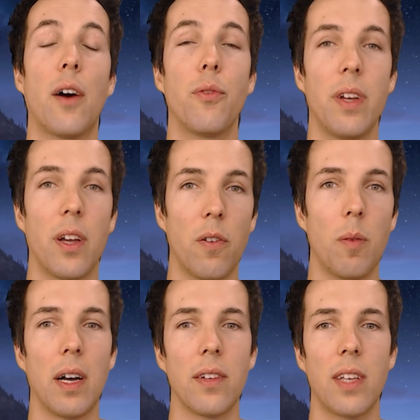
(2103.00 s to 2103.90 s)
we go
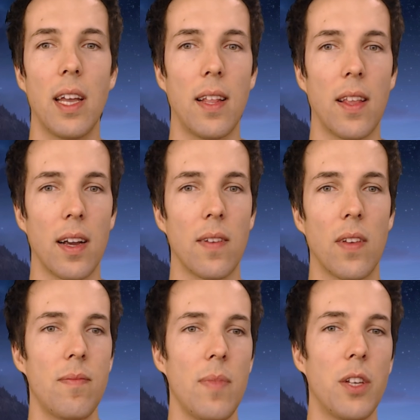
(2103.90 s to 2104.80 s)
about getting there?
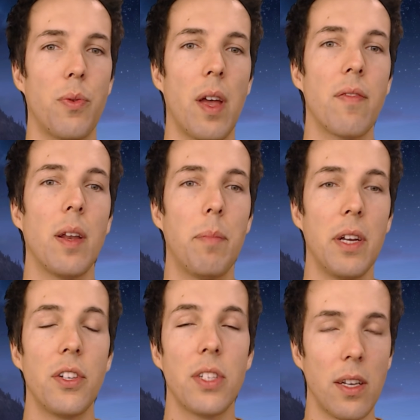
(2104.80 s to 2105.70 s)
So we have an
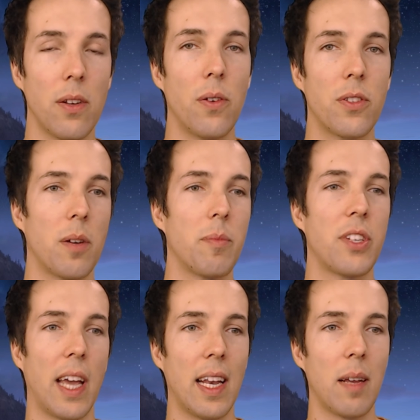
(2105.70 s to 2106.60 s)
ambitious and long-term
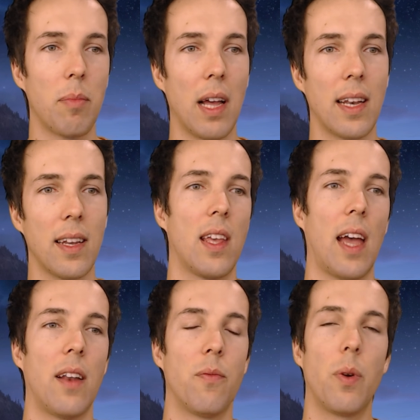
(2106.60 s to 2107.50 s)
scaling plan,
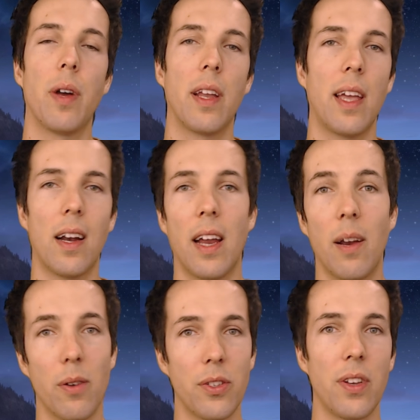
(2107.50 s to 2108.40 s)
and we want to get our
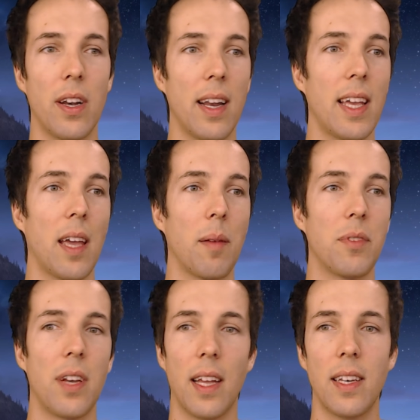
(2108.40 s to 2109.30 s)
heroes to the late game,
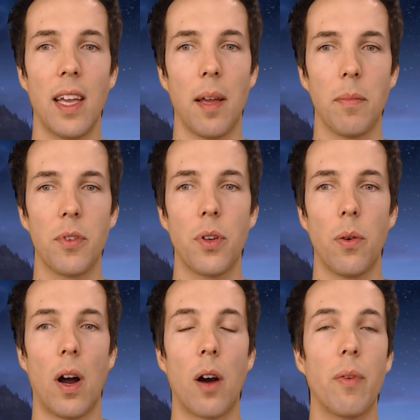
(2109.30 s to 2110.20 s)
to the end game.
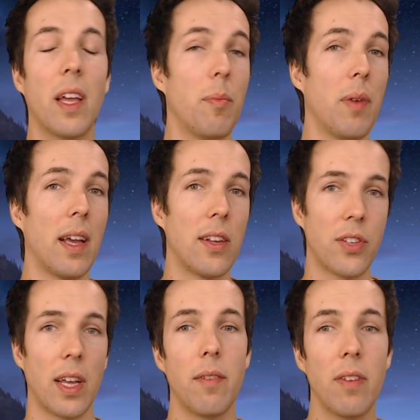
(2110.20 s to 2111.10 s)
So are we going to play
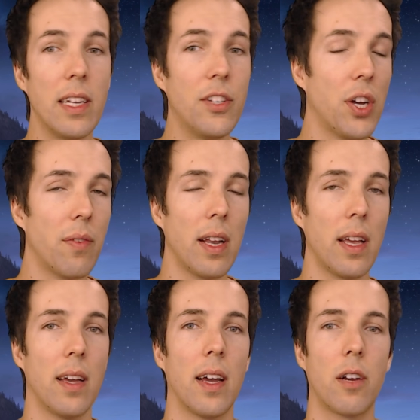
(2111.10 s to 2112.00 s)
safely
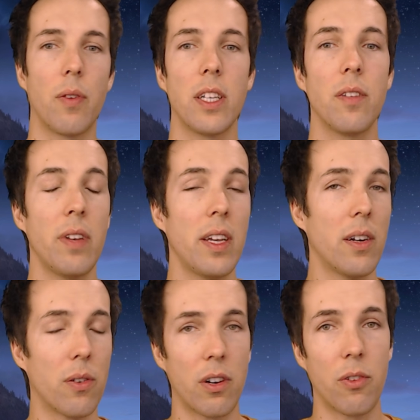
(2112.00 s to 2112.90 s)
generally, aggressively,
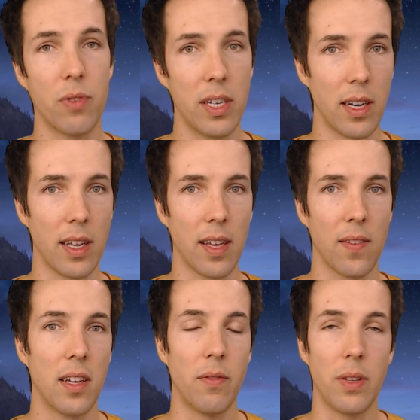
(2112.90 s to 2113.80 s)
or greedily?
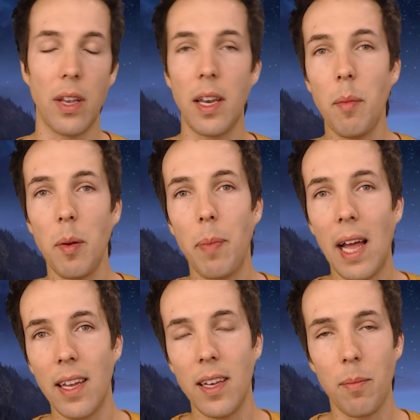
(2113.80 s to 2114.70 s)
Well, the Demon
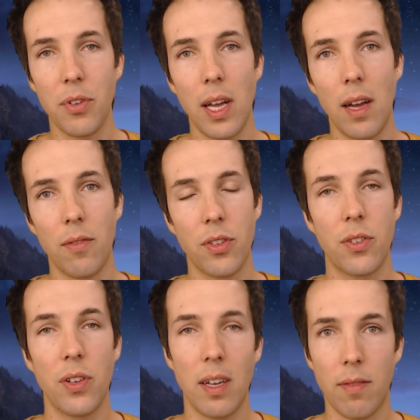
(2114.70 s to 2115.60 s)
Panda themselves
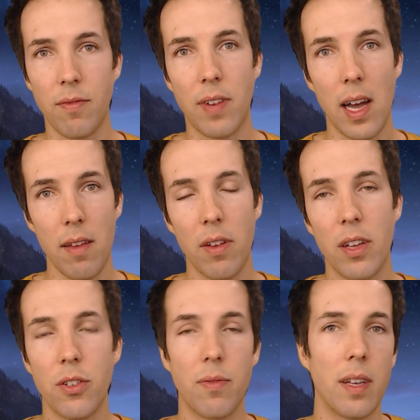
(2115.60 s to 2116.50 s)
to level 5
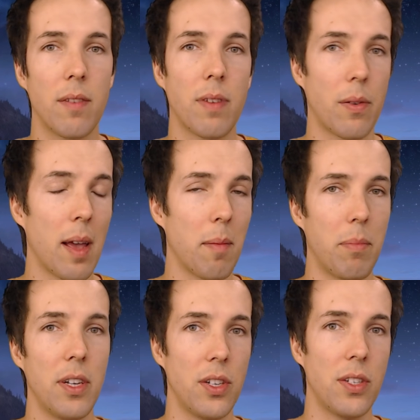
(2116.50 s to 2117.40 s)
is already a very
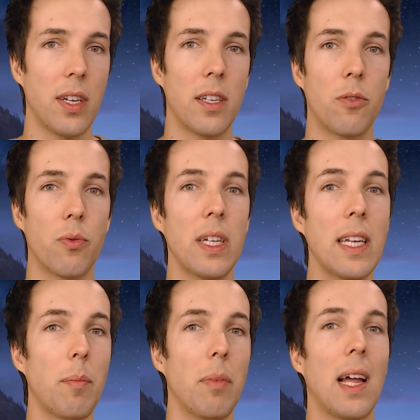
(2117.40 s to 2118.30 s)
ambitious and
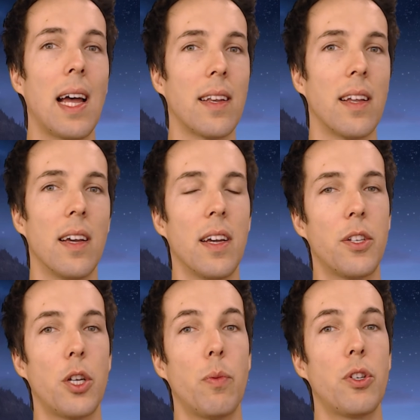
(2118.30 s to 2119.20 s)
greedy plan.
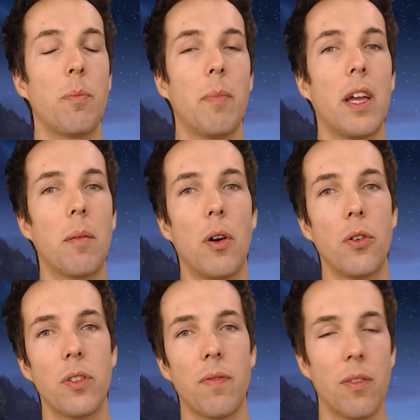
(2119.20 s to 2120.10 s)
So we should make
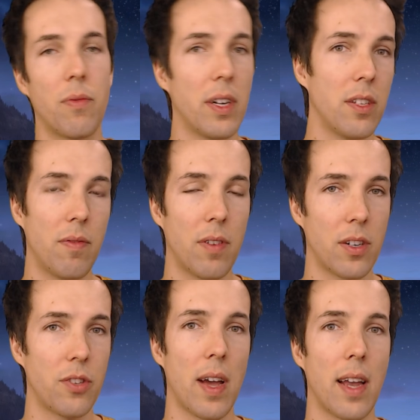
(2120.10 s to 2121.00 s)
most of the rest of our
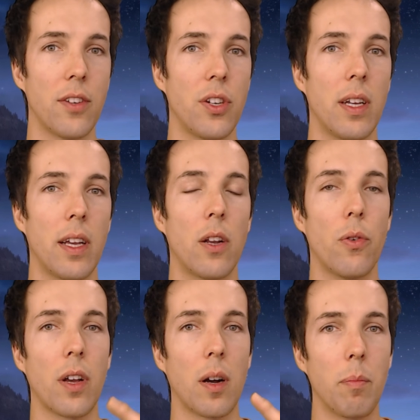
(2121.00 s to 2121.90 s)
strategy,
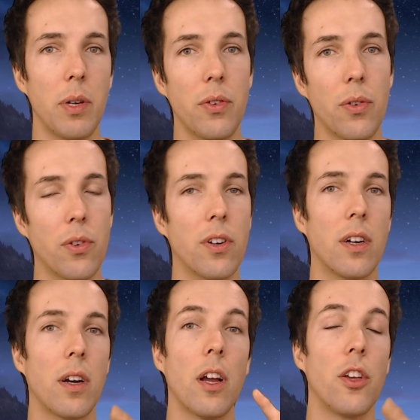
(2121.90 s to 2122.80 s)
including our build
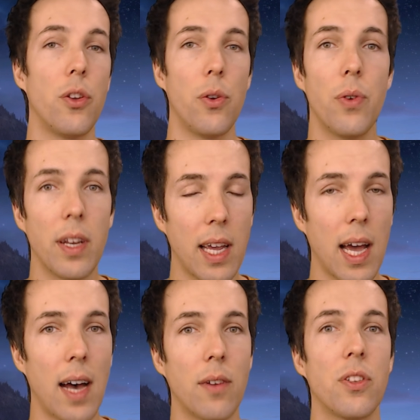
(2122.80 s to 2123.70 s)
order, unit
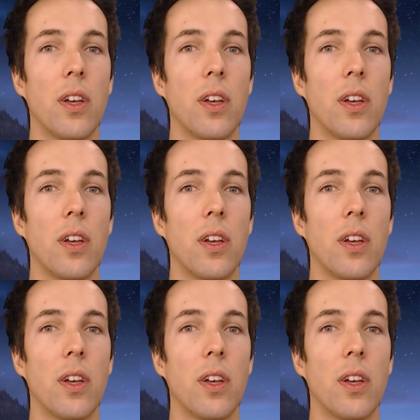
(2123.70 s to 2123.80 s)
count,